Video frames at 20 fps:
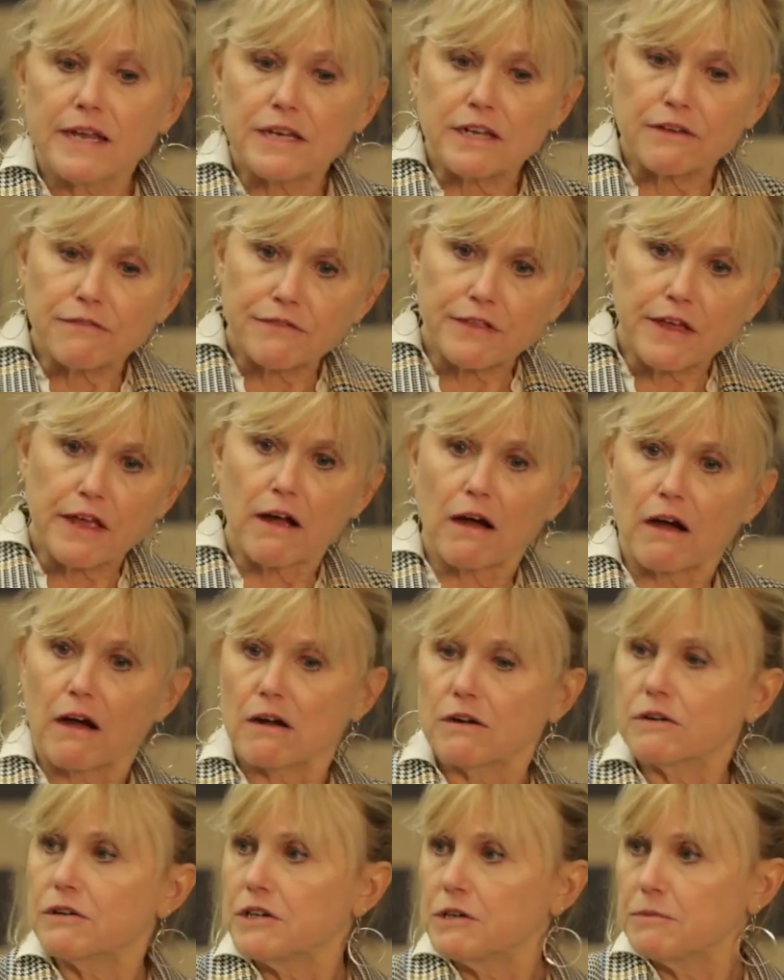and if they
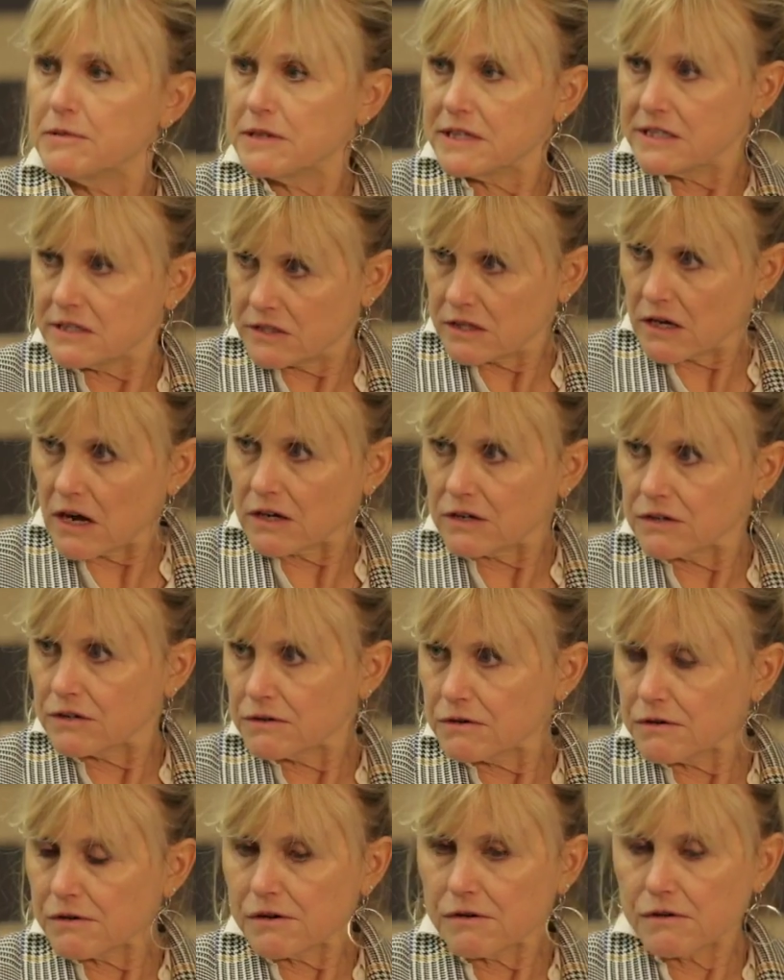are going to play
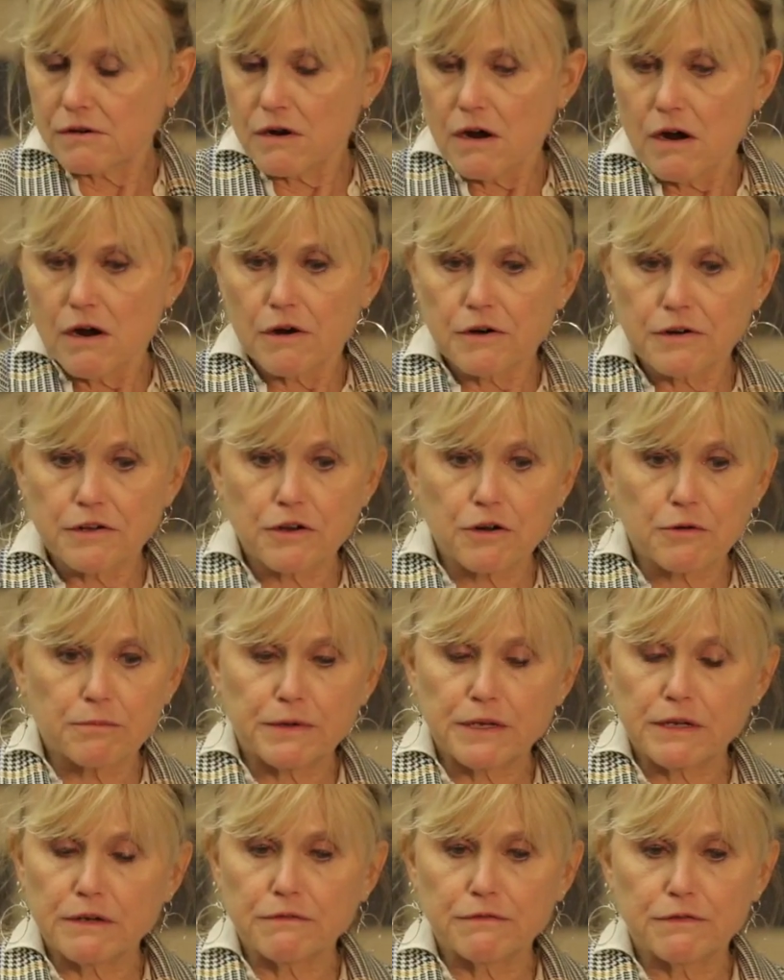soccer or
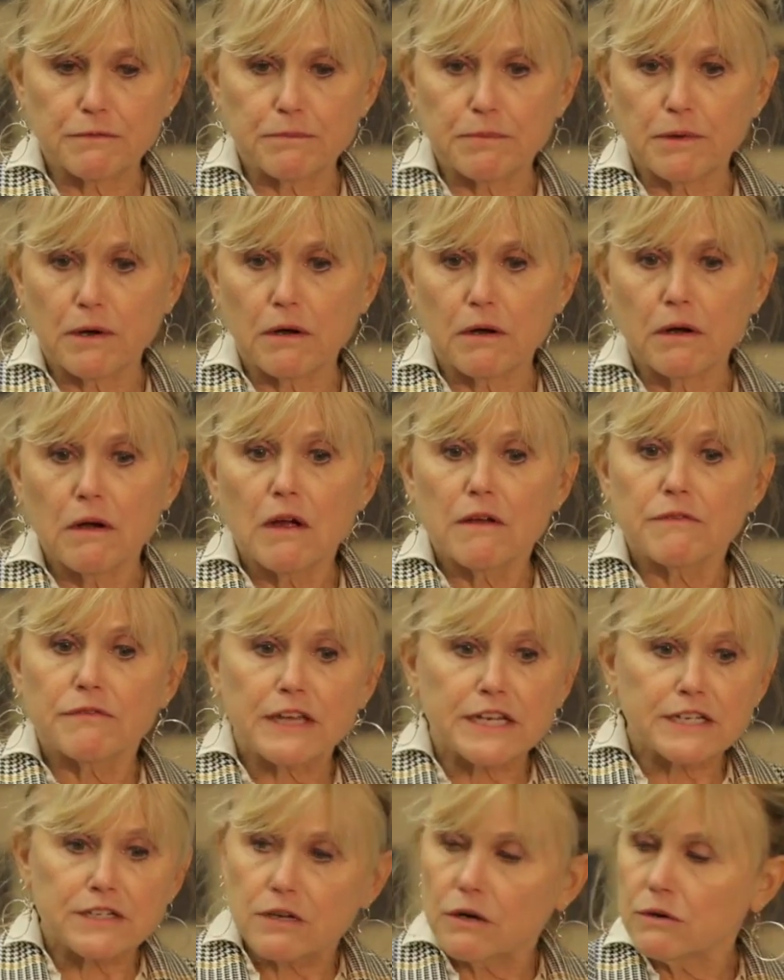European football,
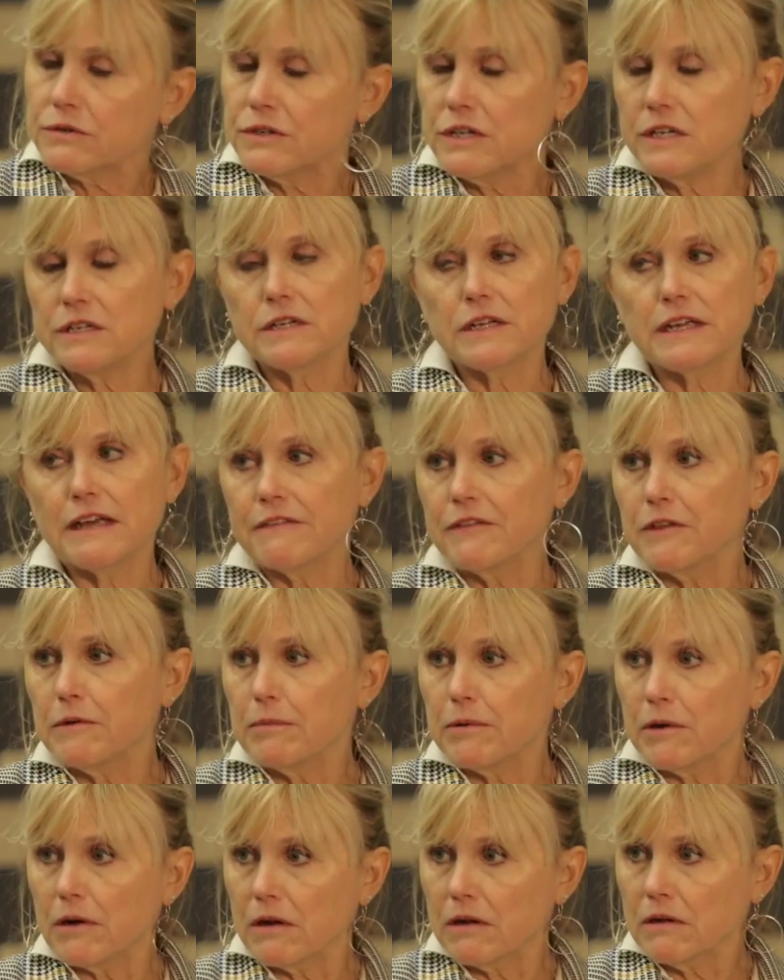they don't need to
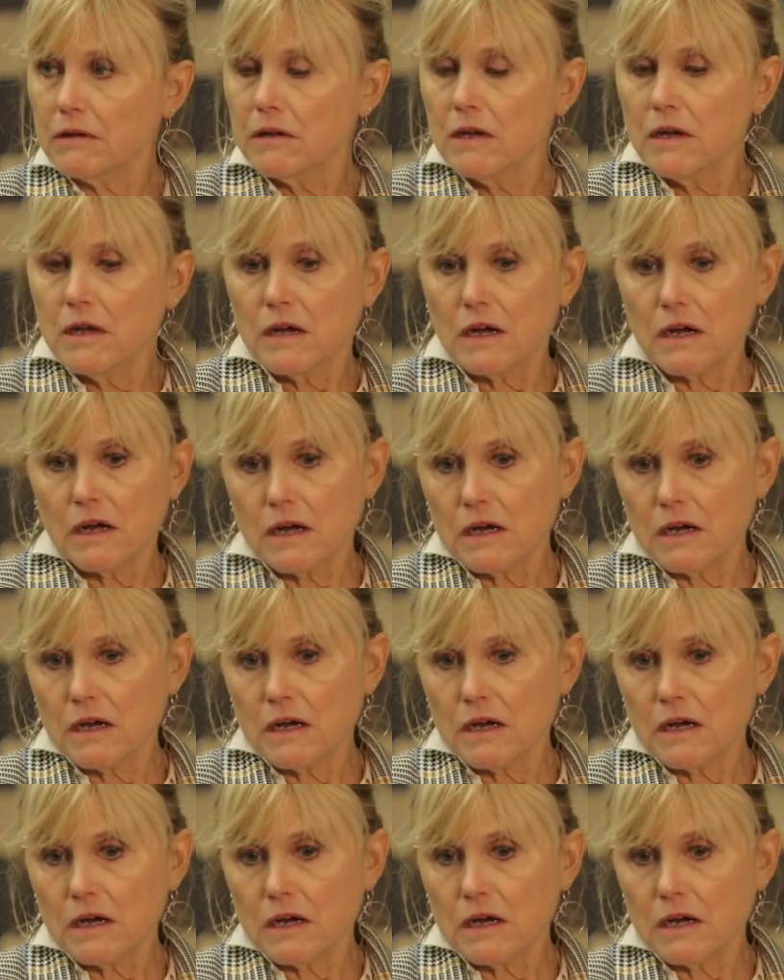head the ball.